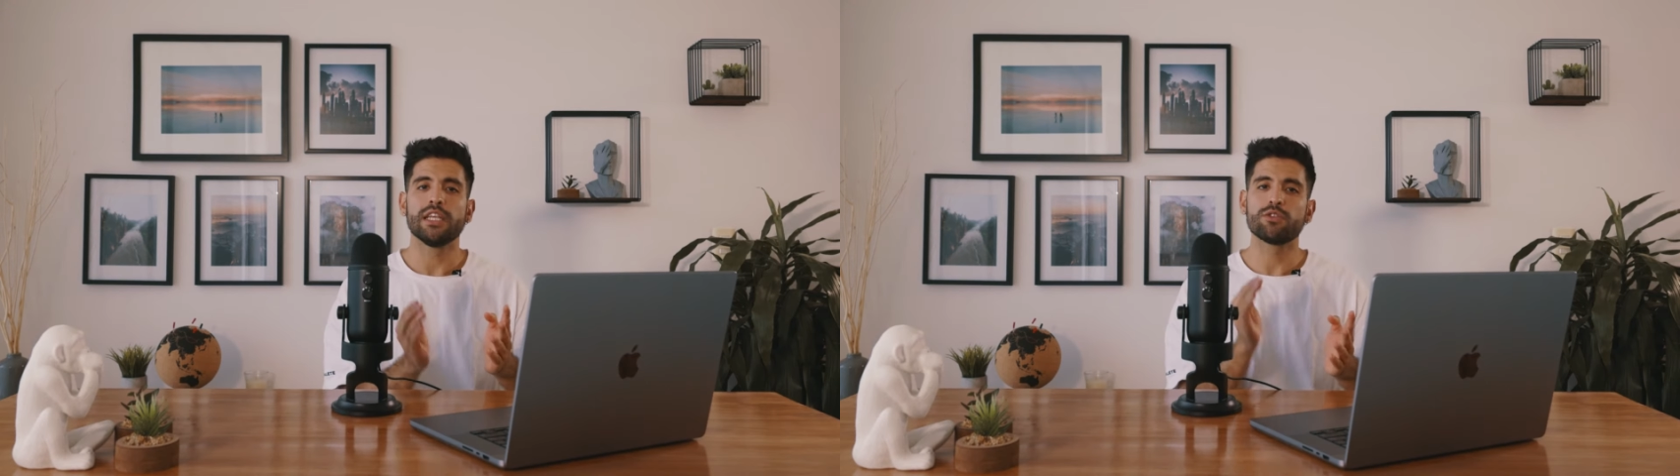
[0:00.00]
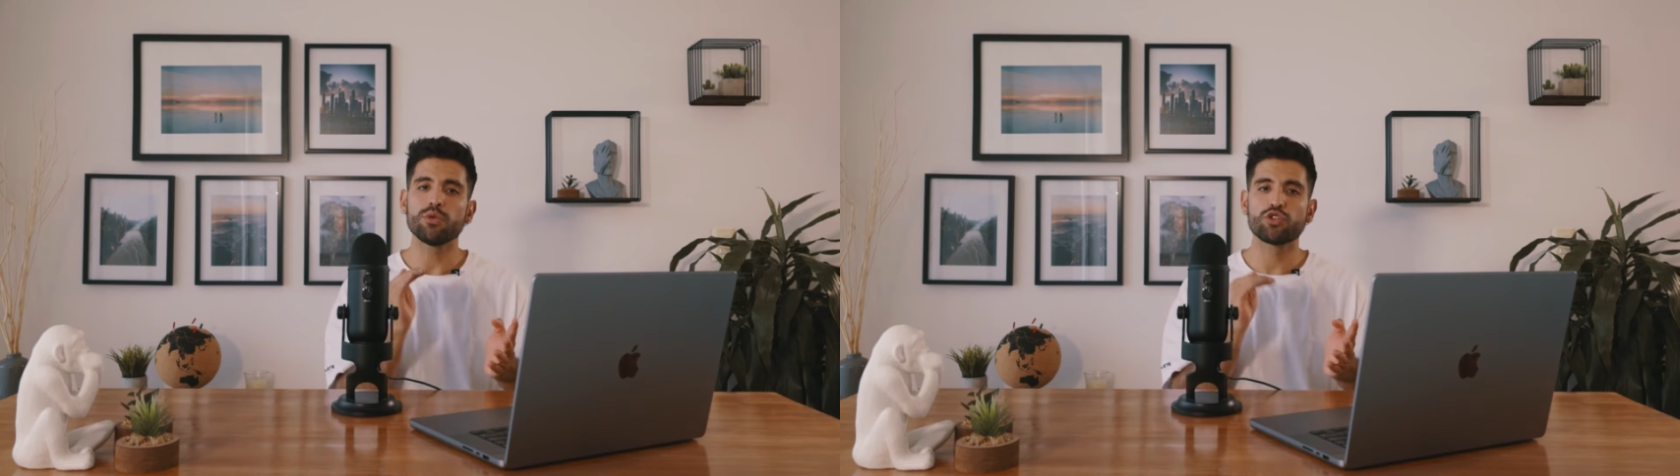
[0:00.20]

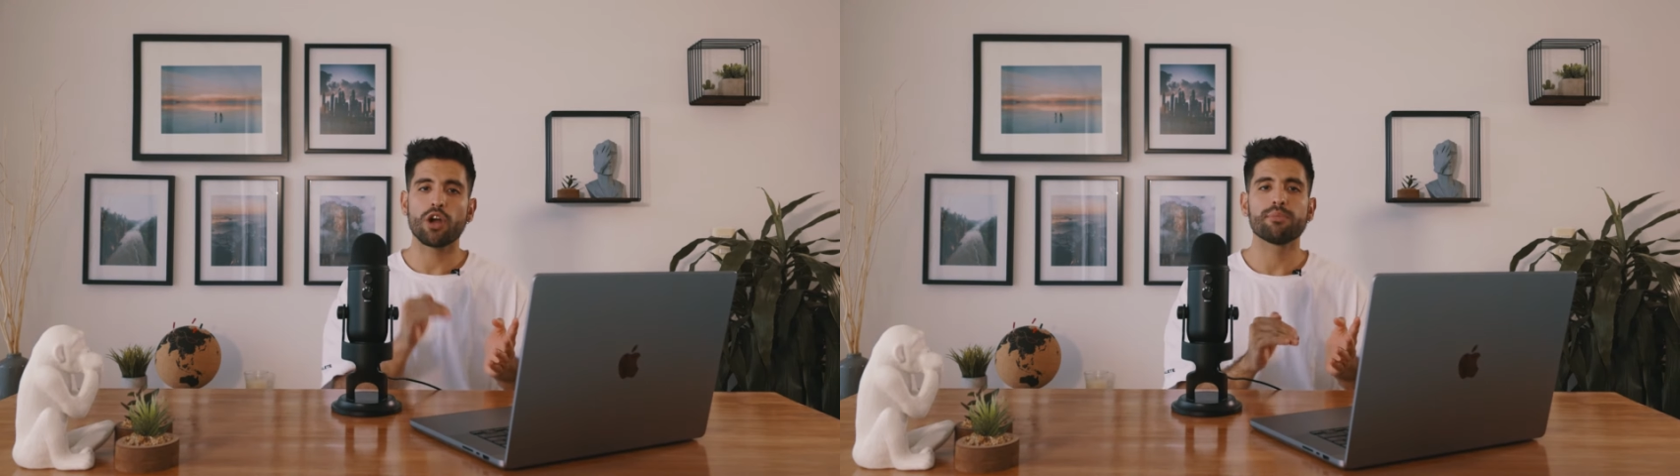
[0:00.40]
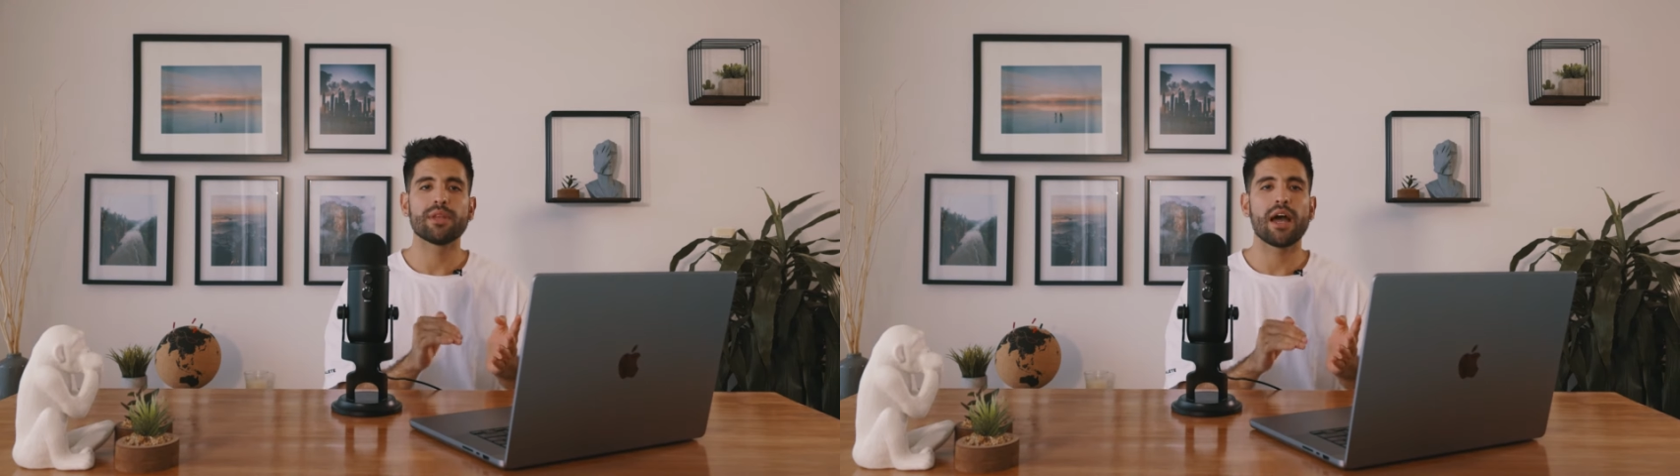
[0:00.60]
this will
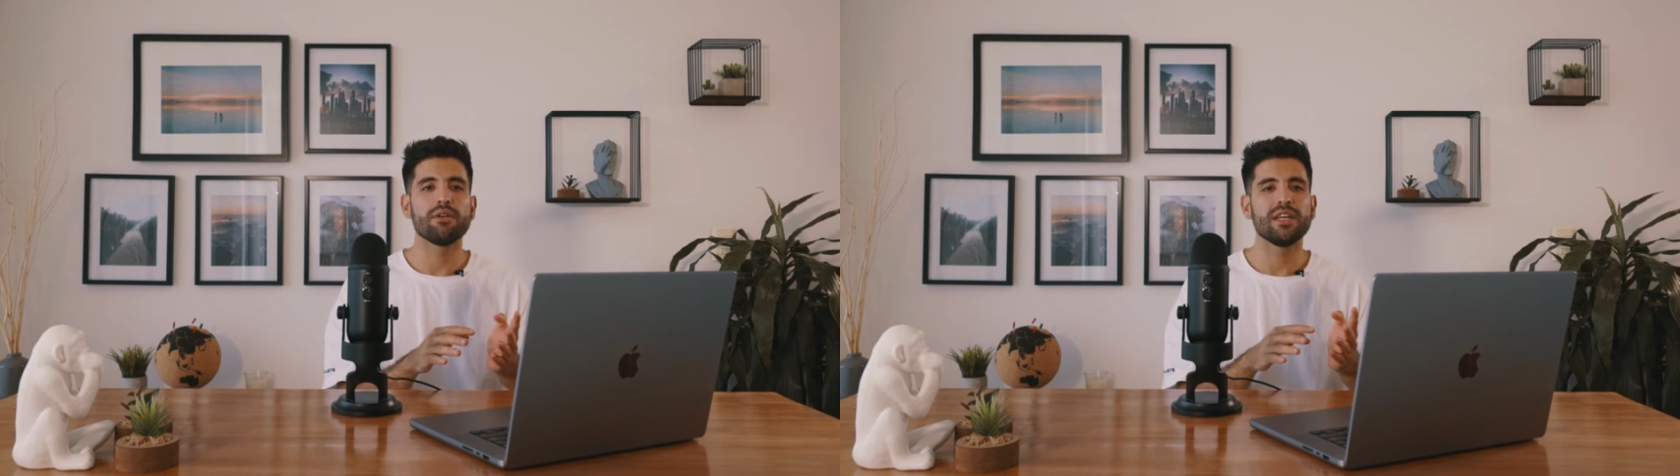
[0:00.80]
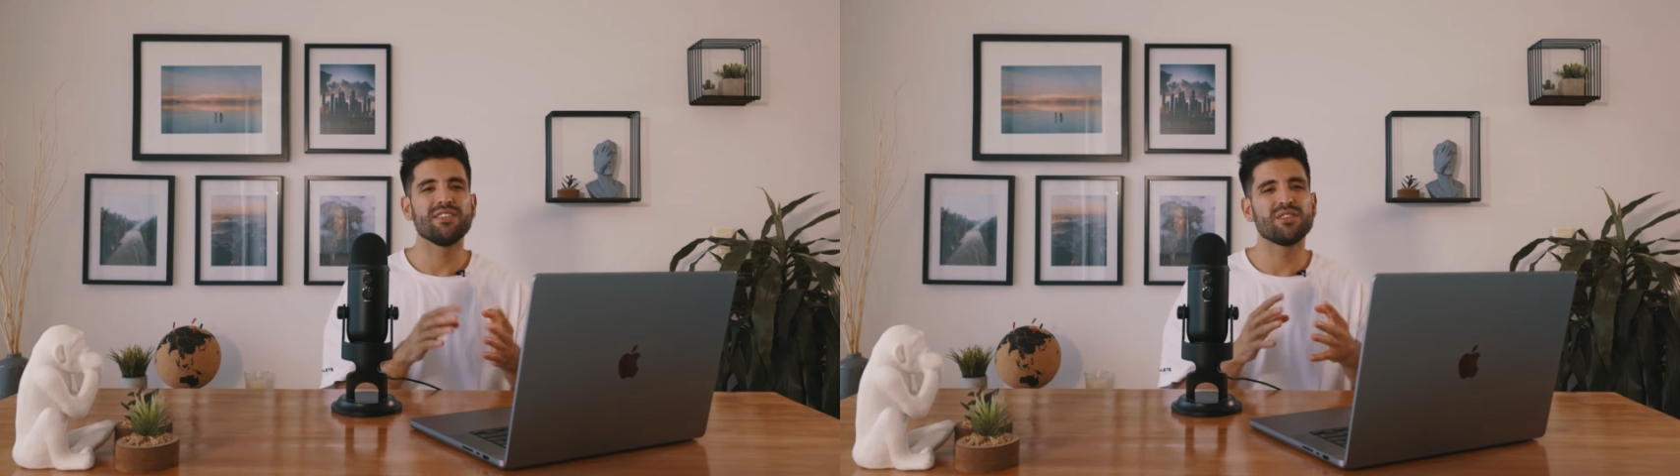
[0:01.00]
drop
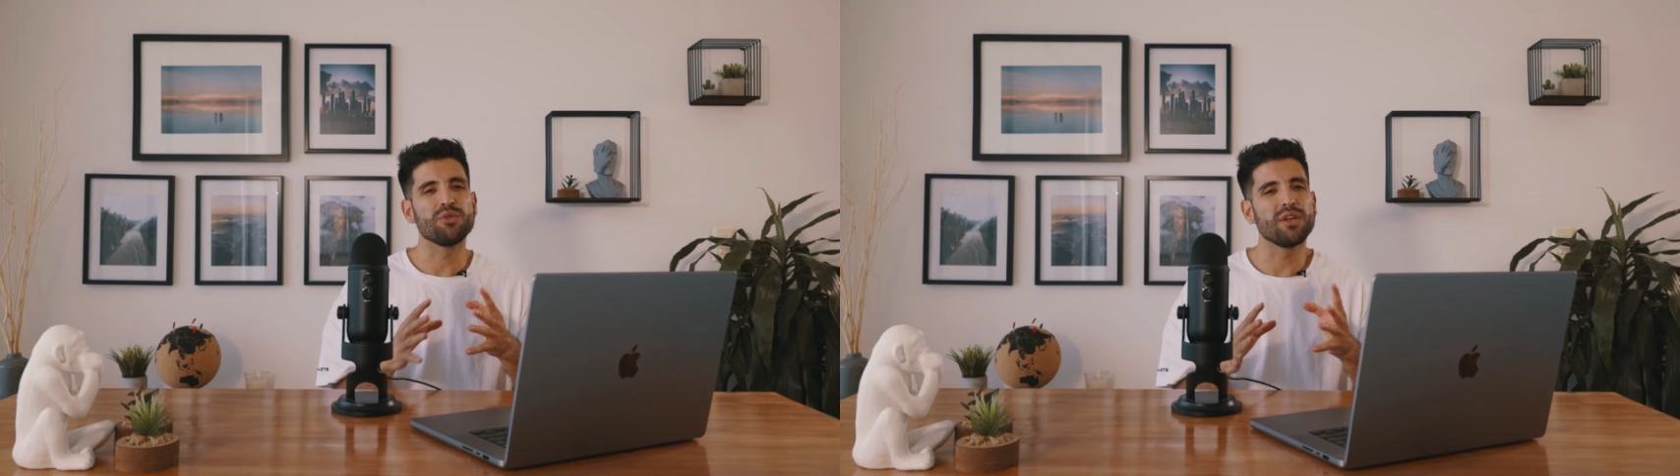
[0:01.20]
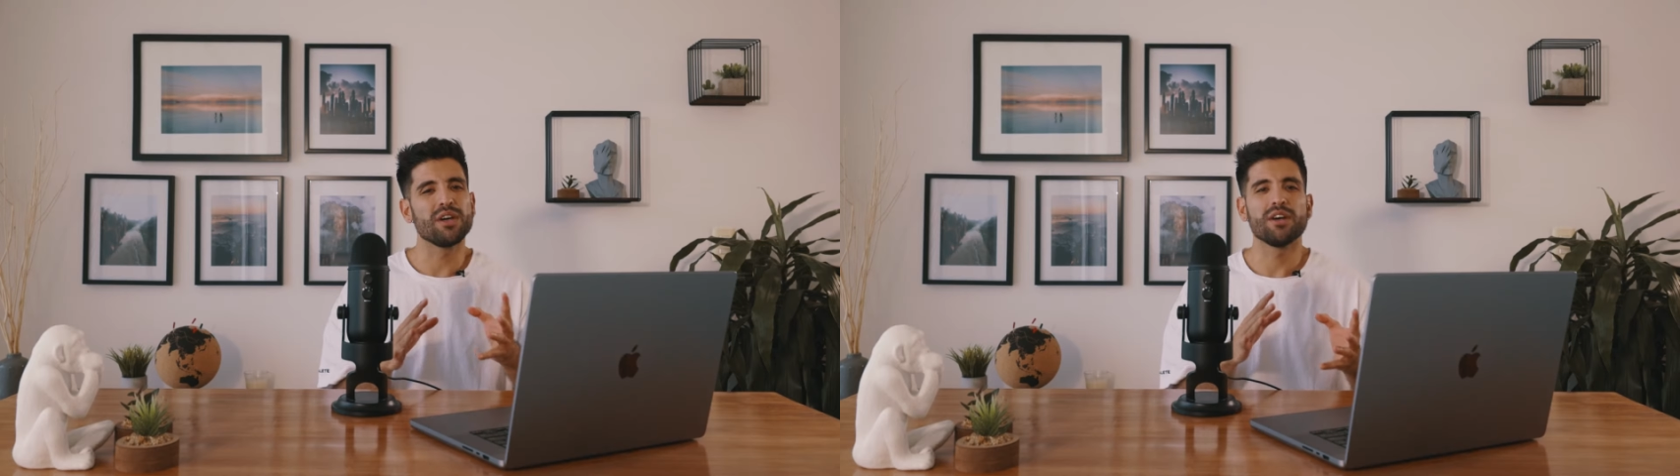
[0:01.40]
down
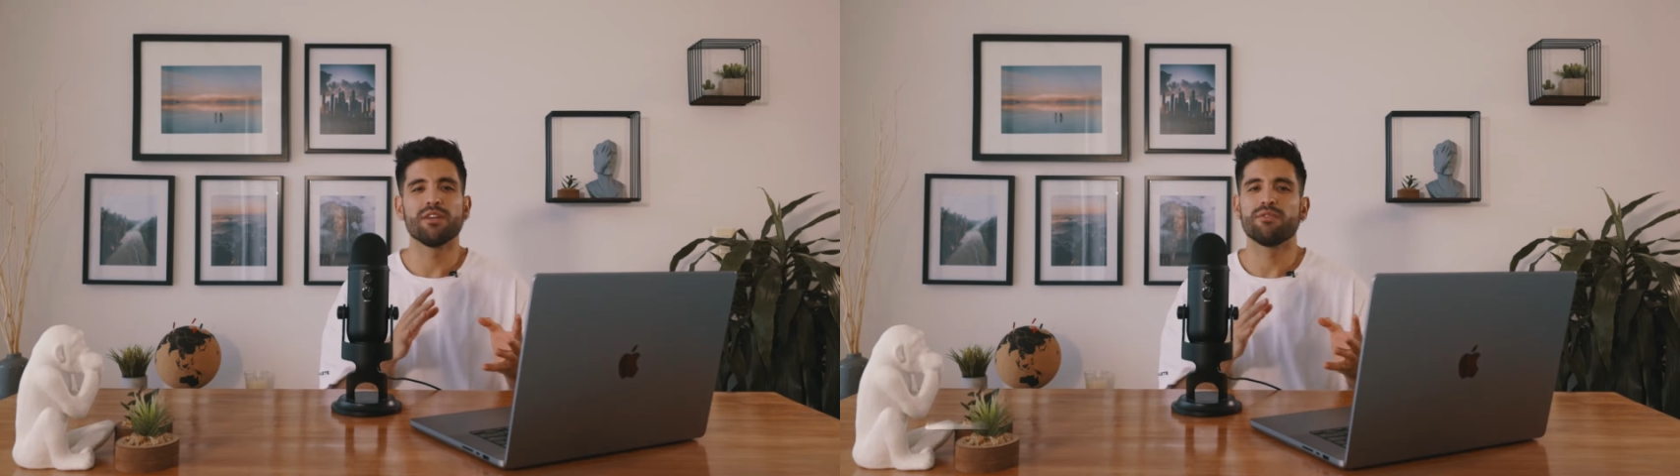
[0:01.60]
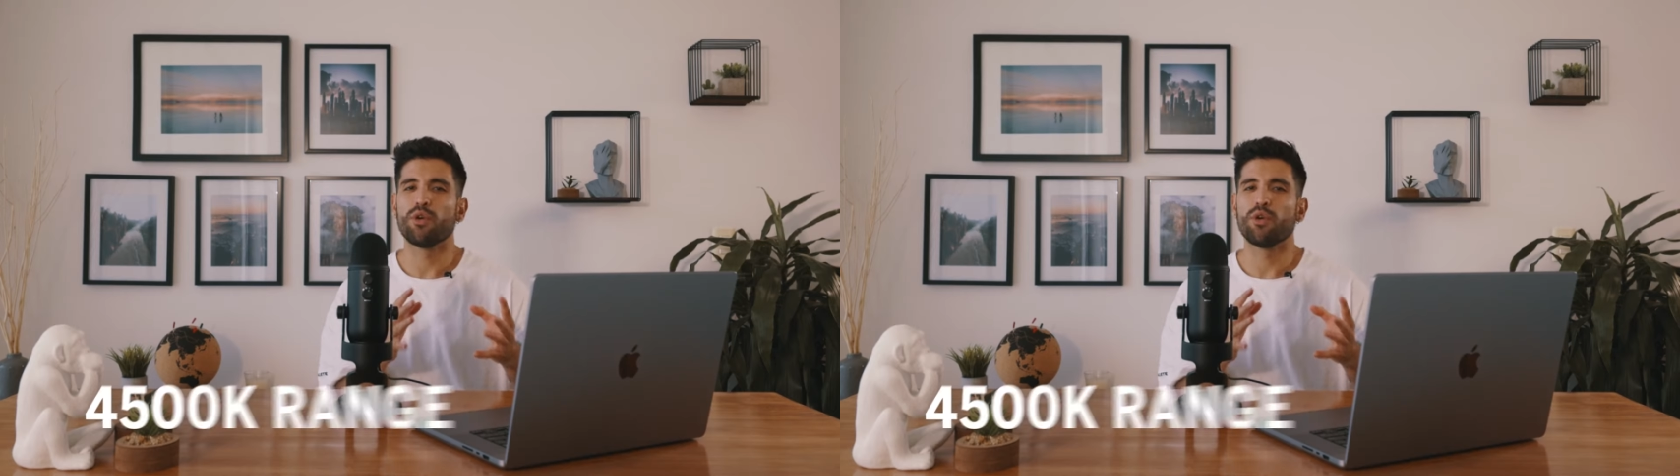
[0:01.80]
into the